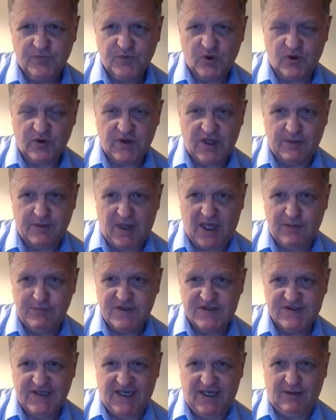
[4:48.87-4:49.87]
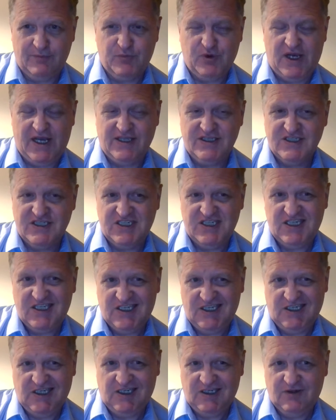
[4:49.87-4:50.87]
Or they may be saying
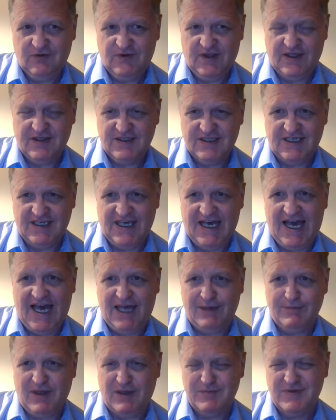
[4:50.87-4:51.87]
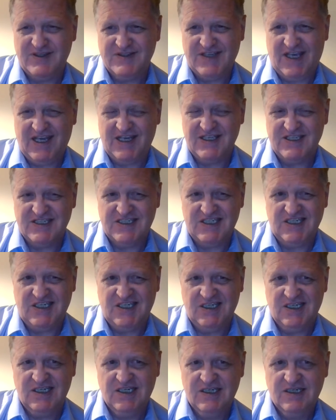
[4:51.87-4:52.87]
prachiki, that TI may be saying a chi.